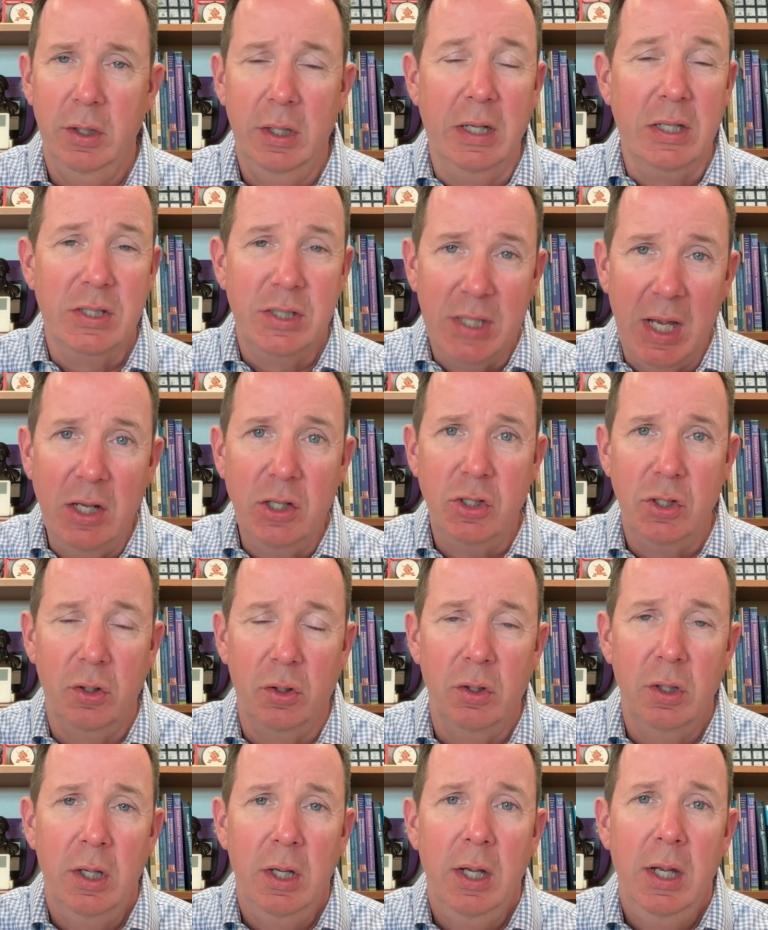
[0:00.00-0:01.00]
and
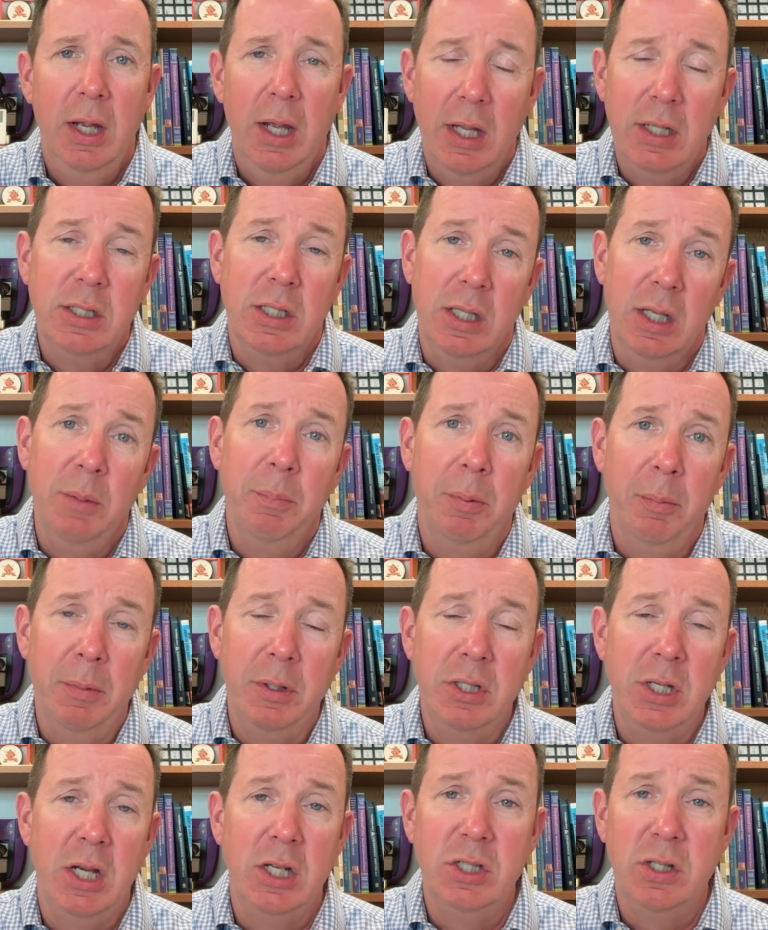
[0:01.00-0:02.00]
essential into the
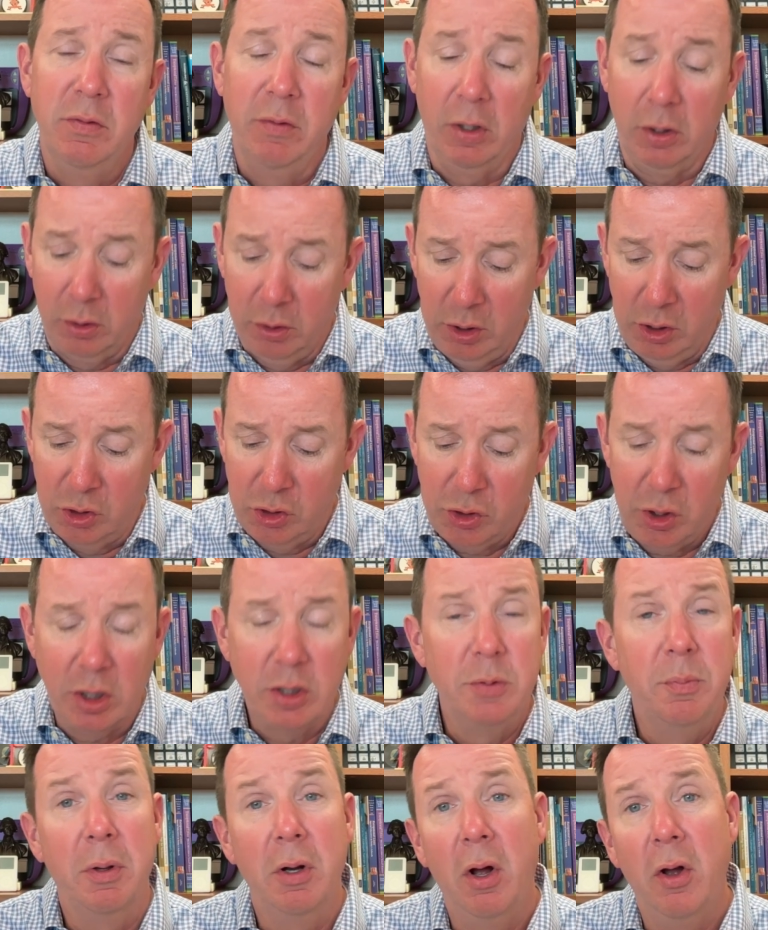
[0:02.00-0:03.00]
implementation of our good
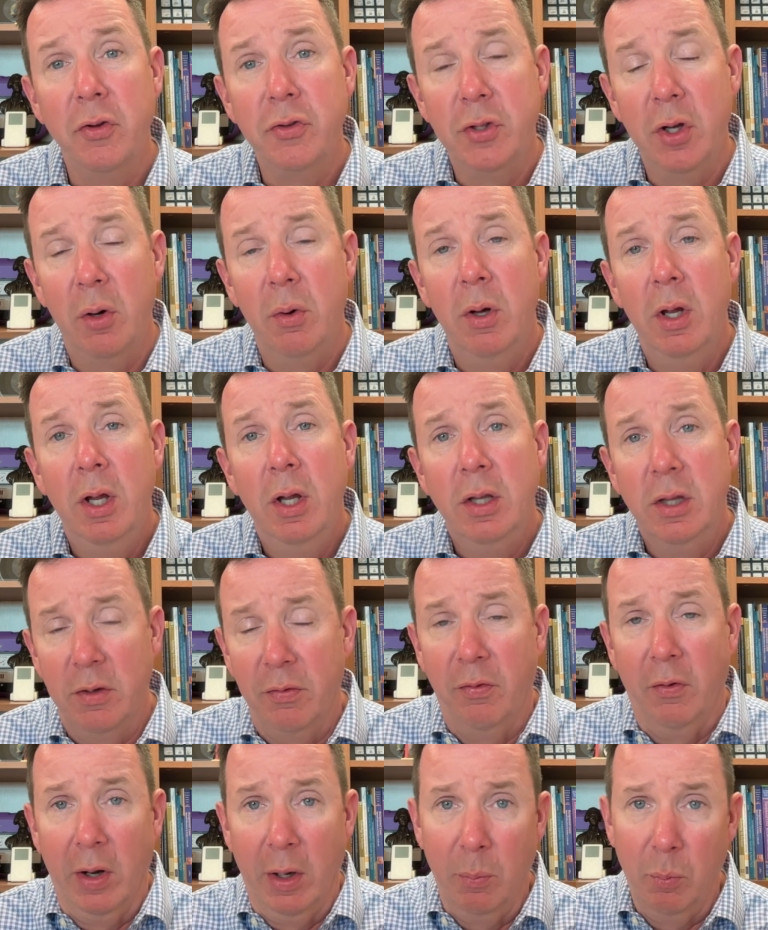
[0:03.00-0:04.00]
instruction, but also the
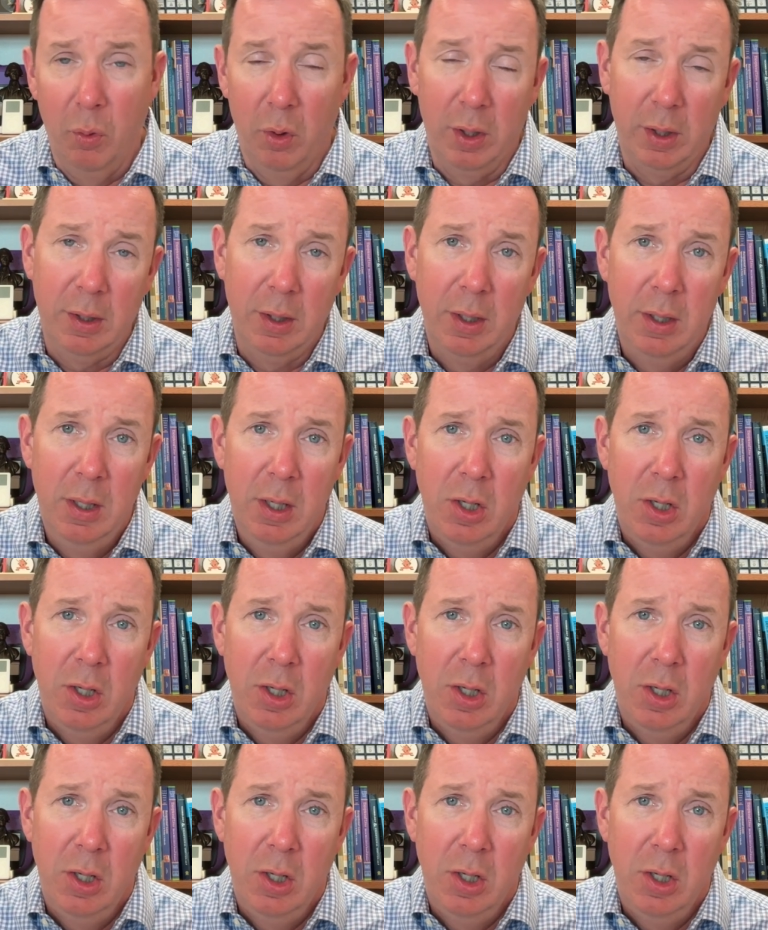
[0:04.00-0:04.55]
framework.